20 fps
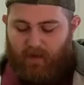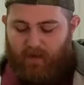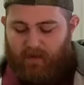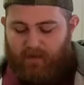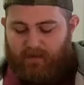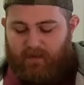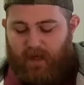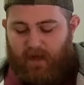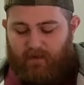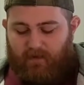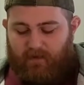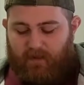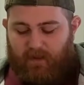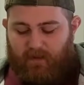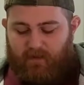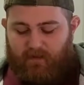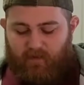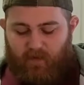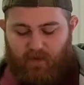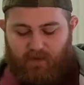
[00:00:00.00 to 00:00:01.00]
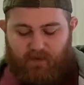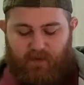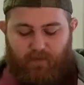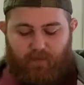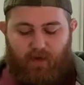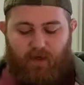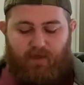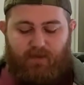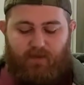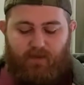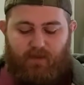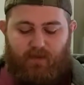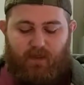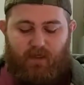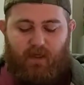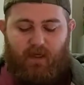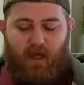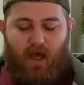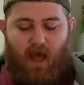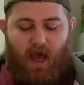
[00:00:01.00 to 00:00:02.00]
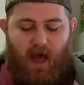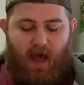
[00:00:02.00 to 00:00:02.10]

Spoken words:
This outside small zipper, as you see,